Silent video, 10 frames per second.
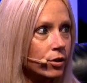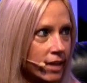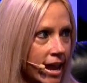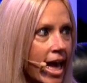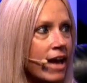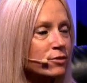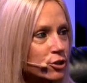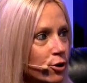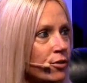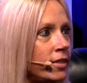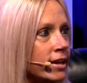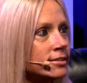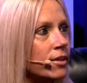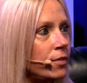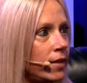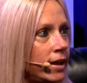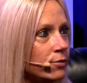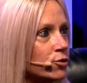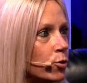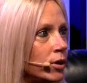they have certain things that they
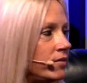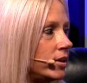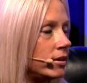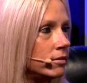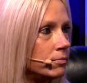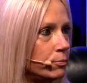don't even